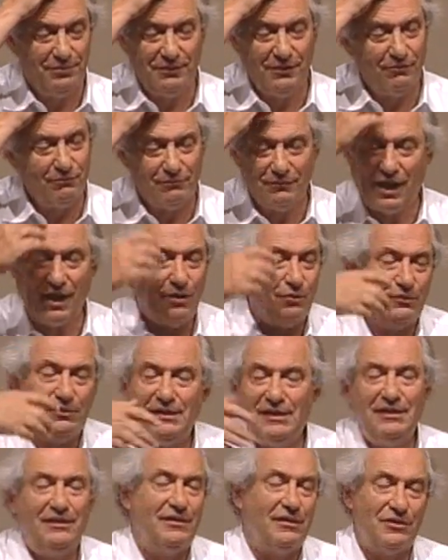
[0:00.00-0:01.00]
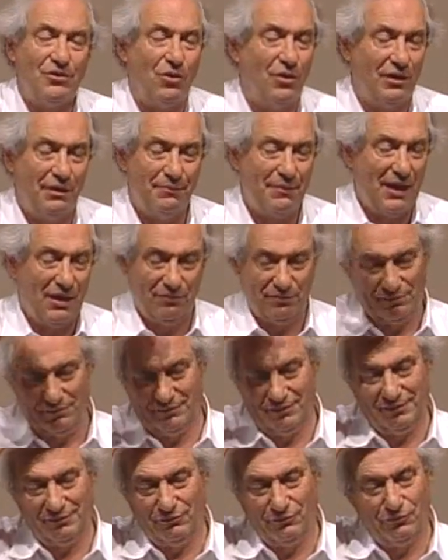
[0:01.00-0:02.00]
You know, I don't need to talk about
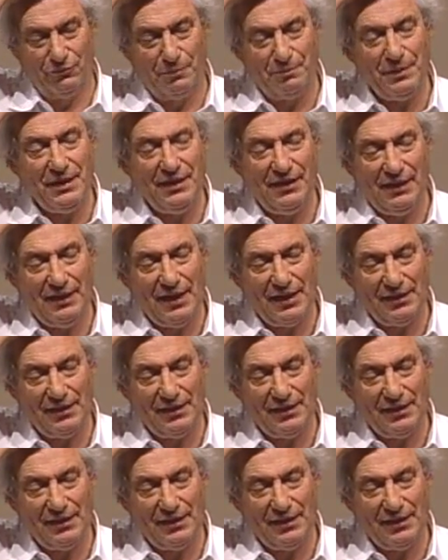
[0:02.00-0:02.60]
repeating